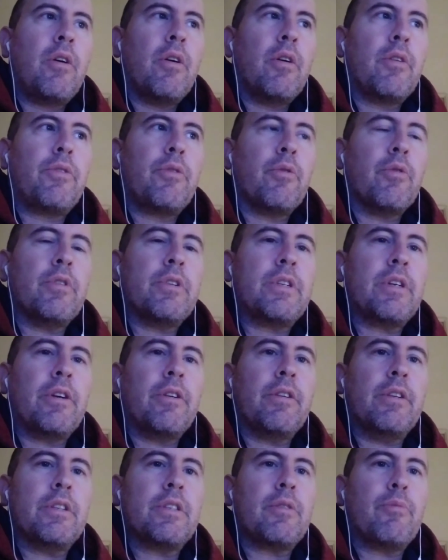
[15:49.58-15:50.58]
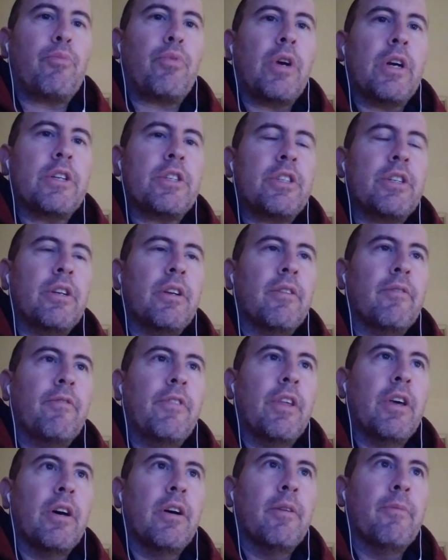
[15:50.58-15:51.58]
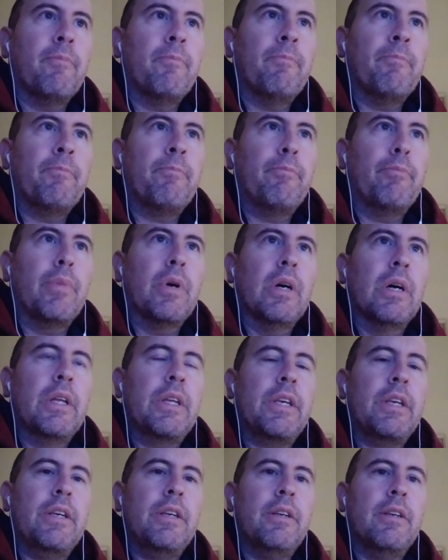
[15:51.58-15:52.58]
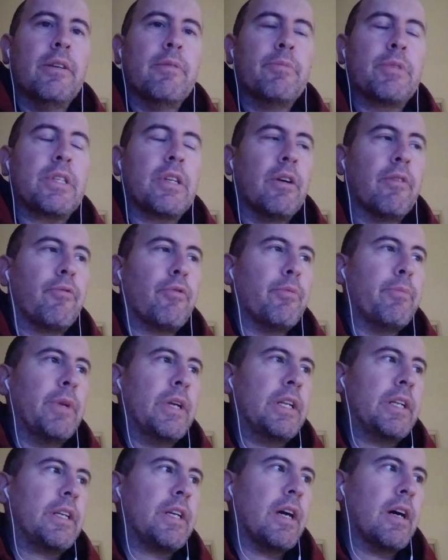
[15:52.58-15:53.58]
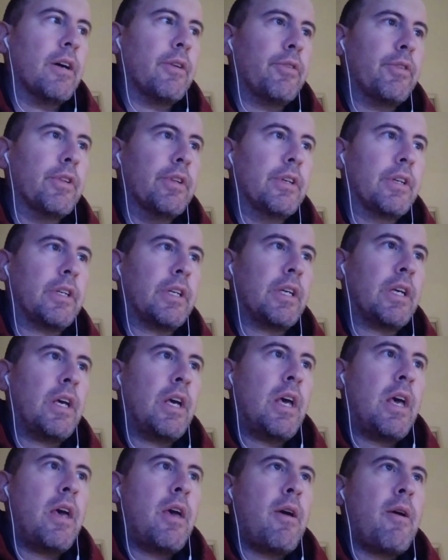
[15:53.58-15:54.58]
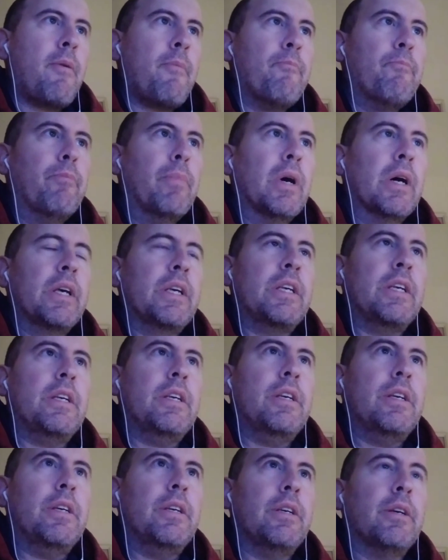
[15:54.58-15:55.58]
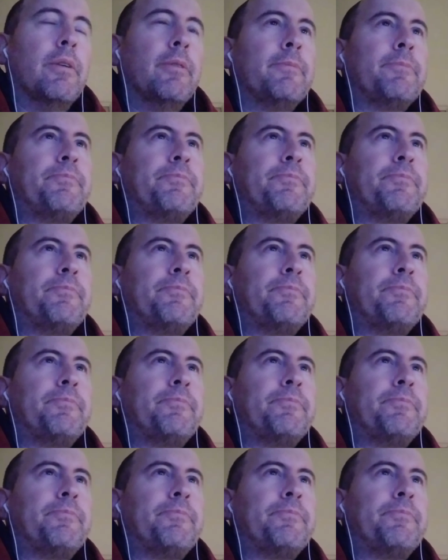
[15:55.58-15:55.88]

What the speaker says: authoritarian suppression of them, but he himself remained Catholic. But he